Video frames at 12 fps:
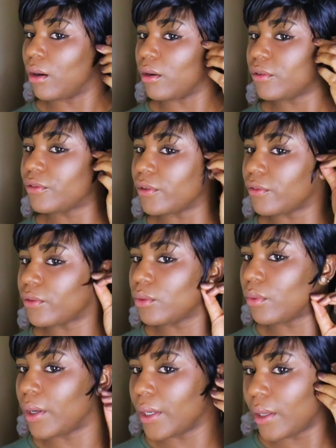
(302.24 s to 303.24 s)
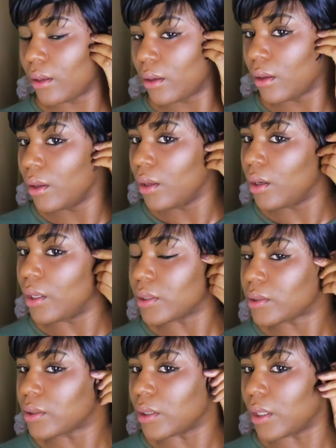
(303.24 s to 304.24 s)
off if you want it.
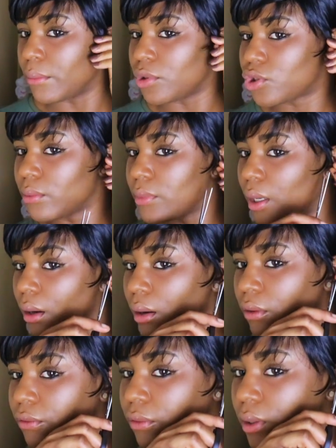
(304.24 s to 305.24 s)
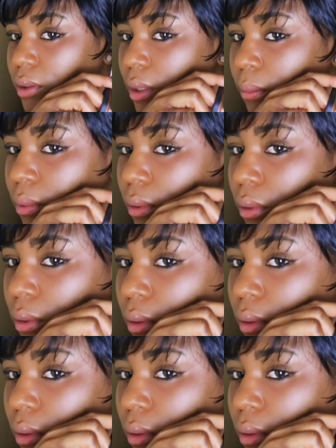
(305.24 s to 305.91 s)
Let's see, let me trim that off, for example.